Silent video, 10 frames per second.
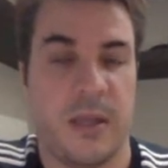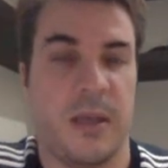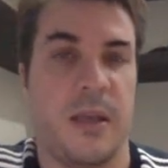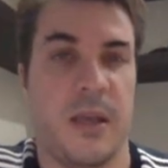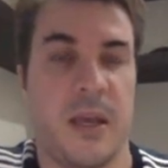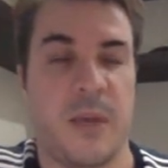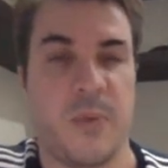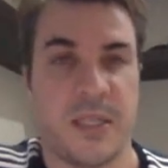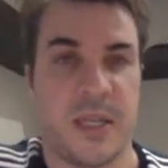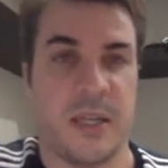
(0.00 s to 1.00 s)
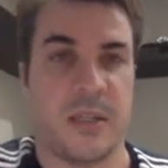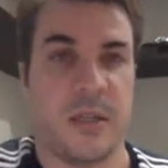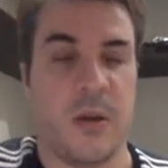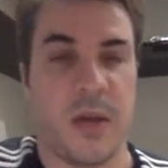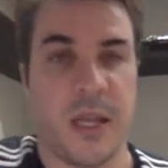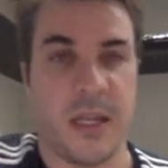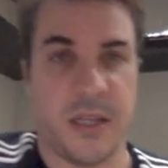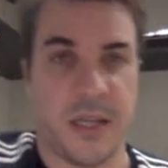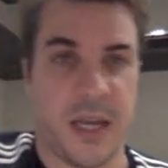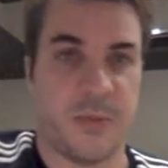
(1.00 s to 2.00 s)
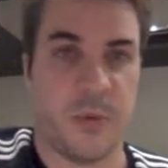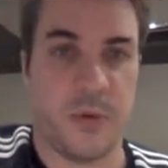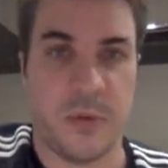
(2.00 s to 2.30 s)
and we set to log into the dashboard.